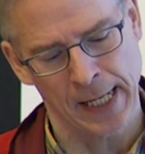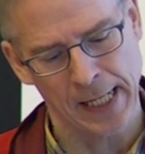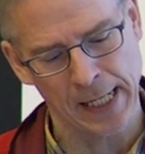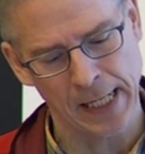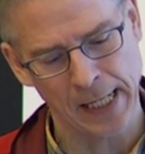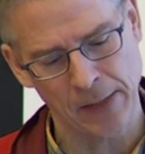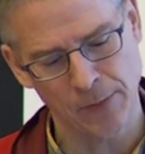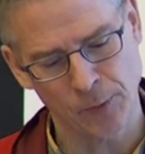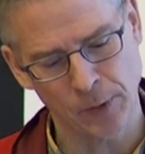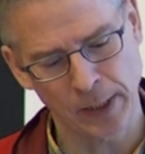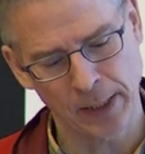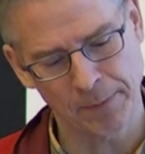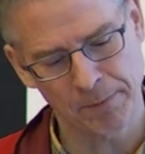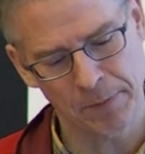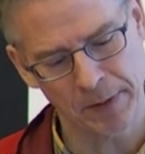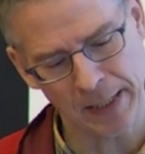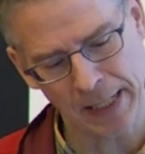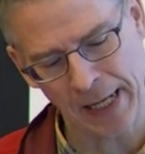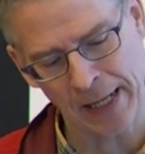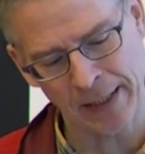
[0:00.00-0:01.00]
and we
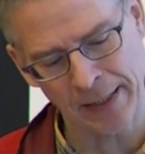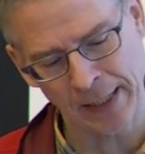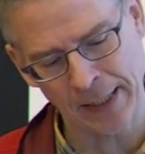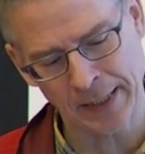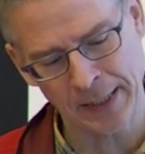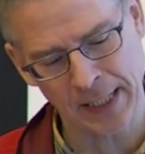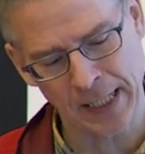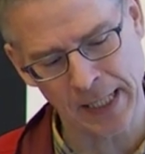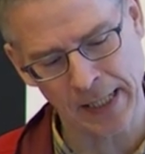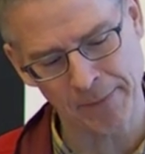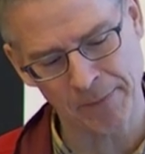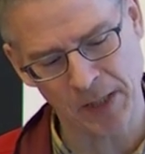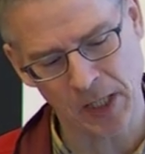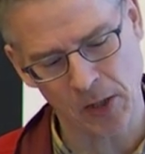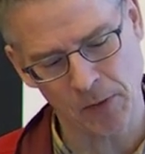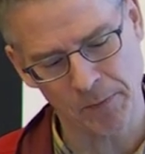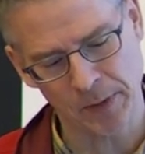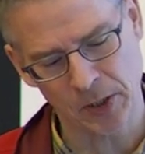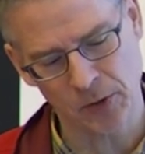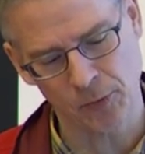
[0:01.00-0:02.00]
any time
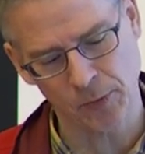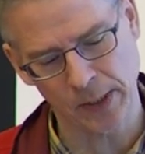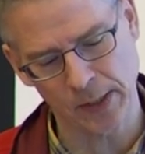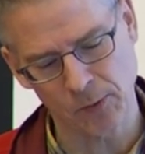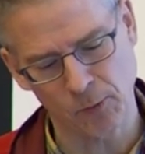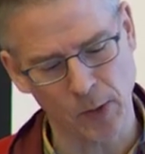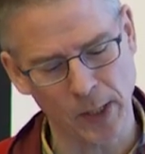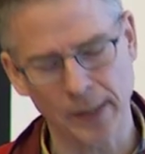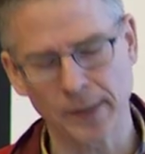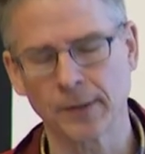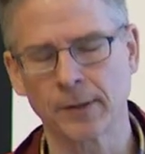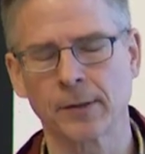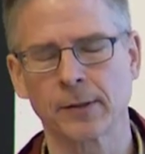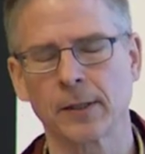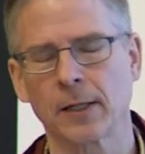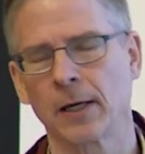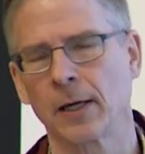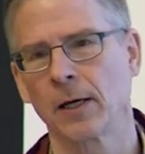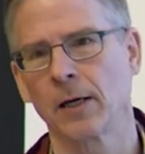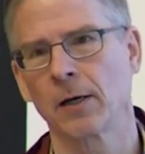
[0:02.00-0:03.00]
now between
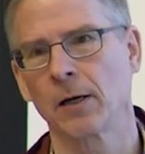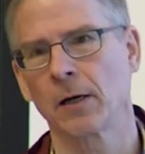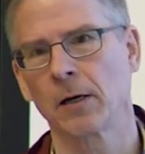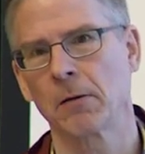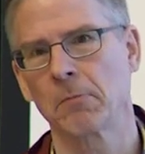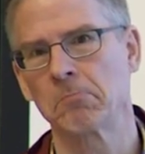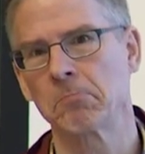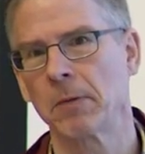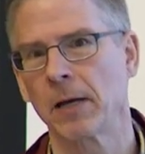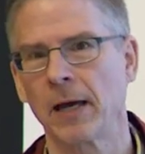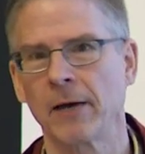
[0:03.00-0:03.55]
once um,